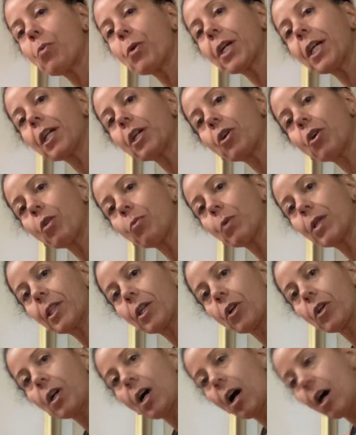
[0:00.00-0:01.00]
we're gonna go in with
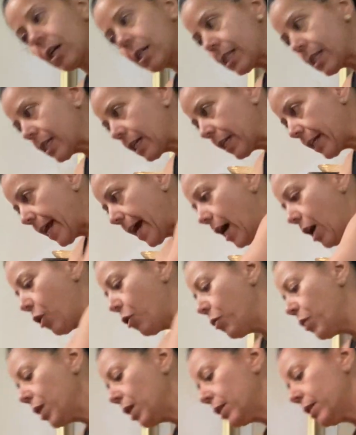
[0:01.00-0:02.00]
our Kansa
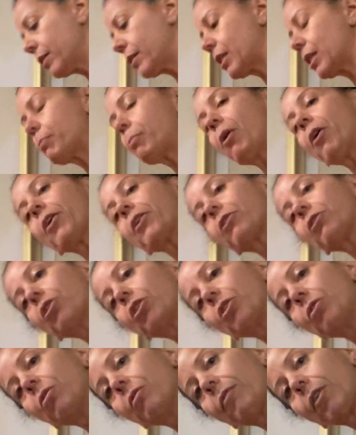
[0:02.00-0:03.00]
now. This is part
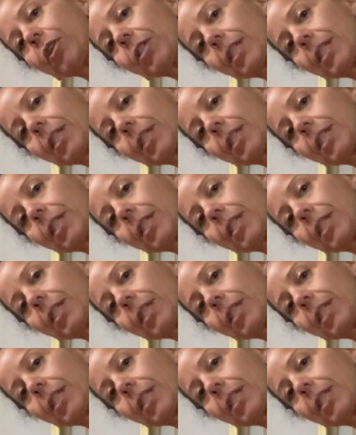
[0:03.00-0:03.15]
2 of our